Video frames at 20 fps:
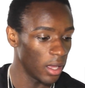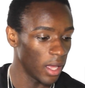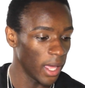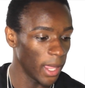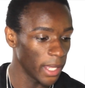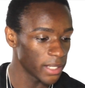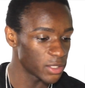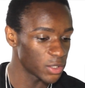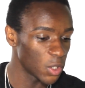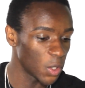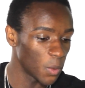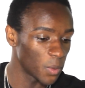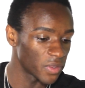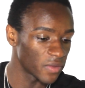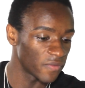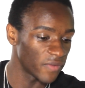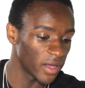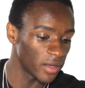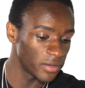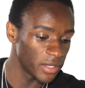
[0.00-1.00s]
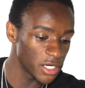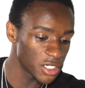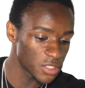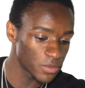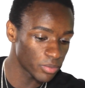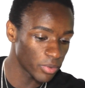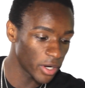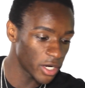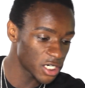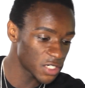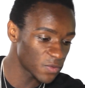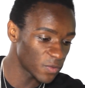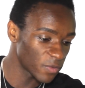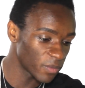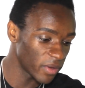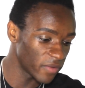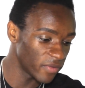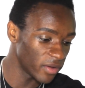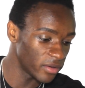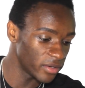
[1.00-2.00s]
I like to go in with a foundation brush
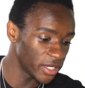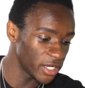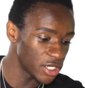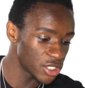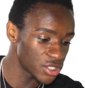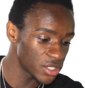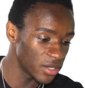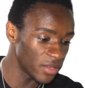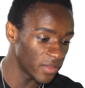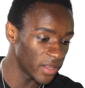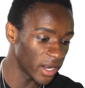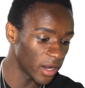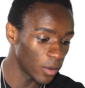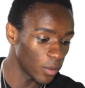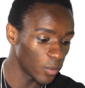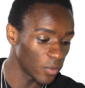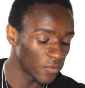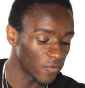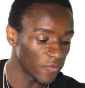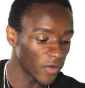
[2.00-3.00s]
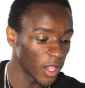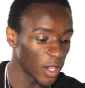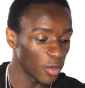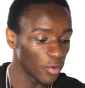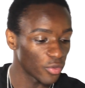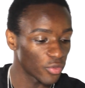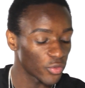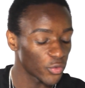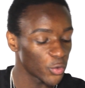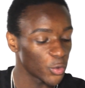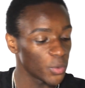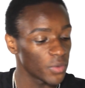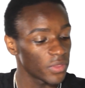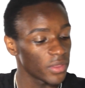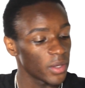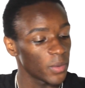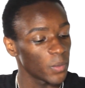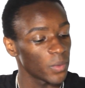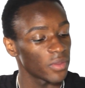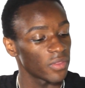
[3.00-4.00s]
with my foundation, and then I will follow through
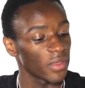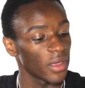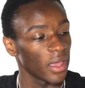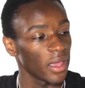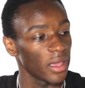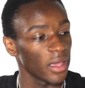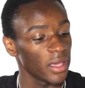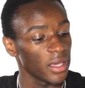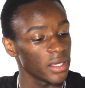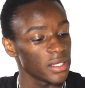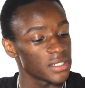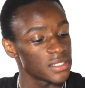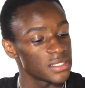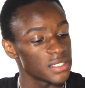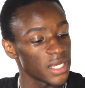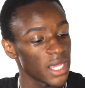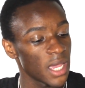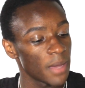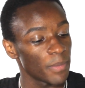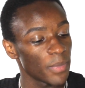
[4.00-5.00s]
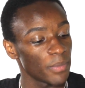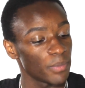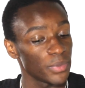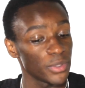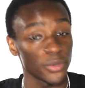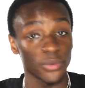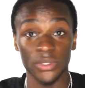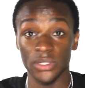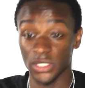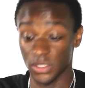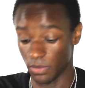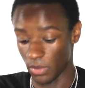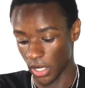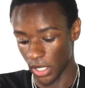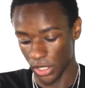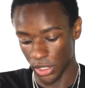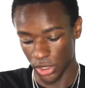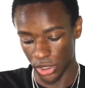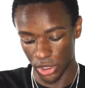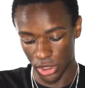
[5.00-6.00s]
with it with a damp beauty
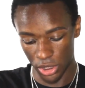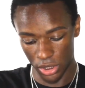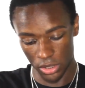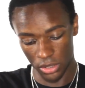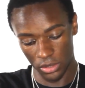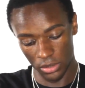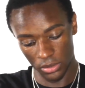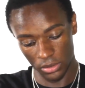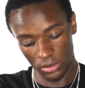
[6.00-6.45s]
sponge.